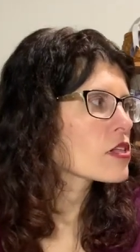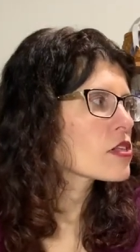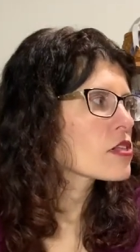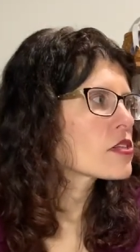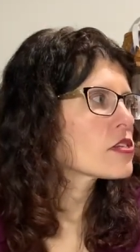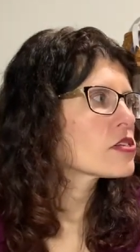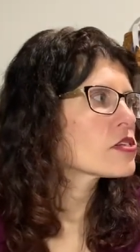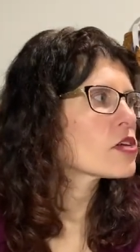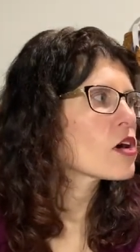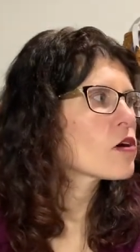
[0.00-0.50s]

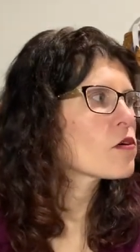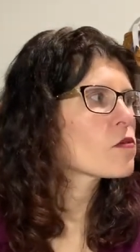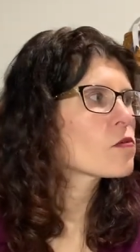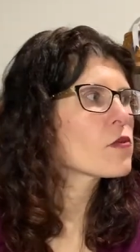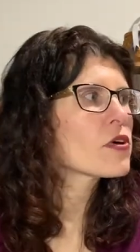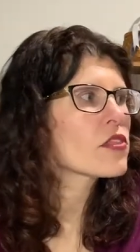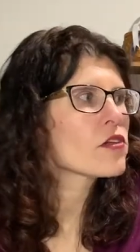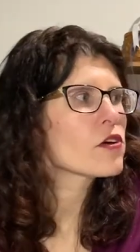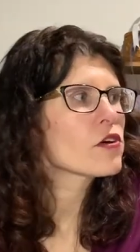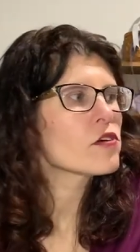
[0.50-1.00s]
So
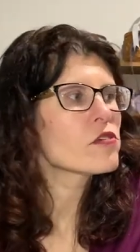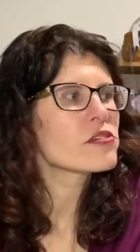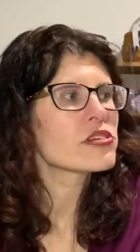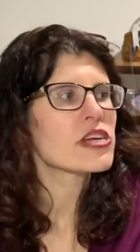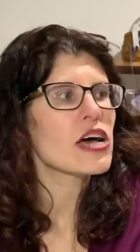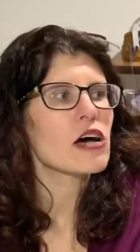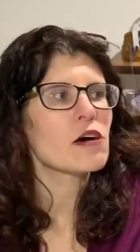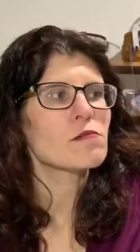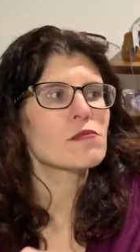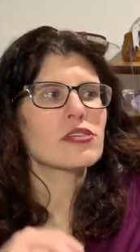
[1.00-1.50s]
with
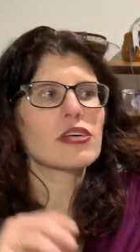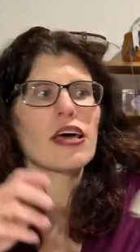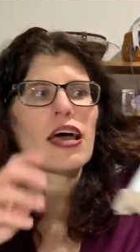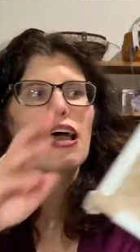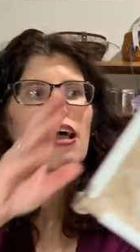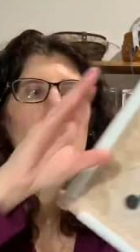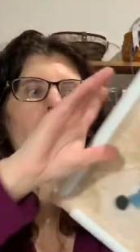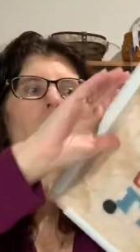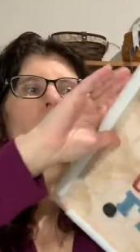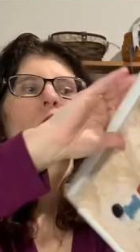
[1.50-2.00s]
Q-snaps,
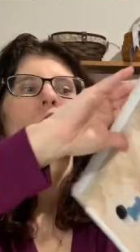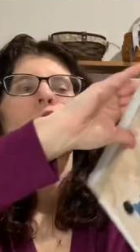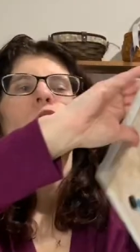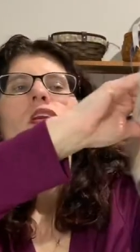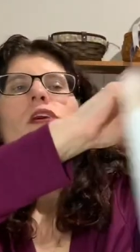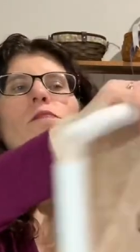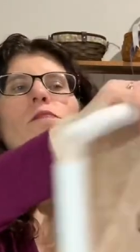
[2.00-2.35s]
on a